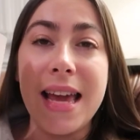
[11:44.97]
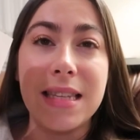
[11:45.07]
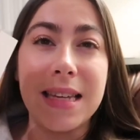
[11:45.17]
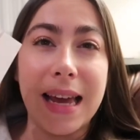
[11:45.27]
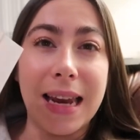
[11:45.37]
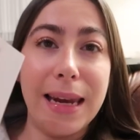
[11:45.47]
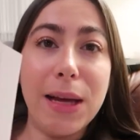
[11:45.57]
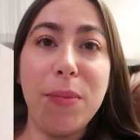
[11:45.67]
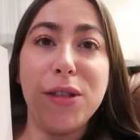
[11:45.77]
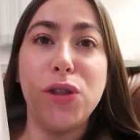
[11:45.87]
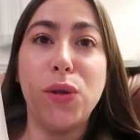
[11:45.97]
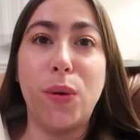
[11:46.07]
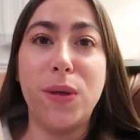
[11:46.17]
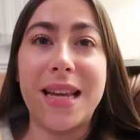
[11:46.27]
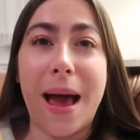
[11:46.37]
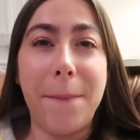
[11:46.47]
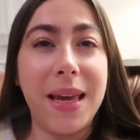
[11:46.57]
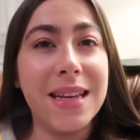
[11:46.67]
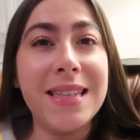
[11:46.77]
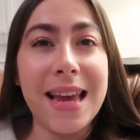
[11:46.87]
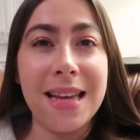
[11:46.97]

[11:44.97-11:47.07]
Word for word: it's like a little bit shorter, and because it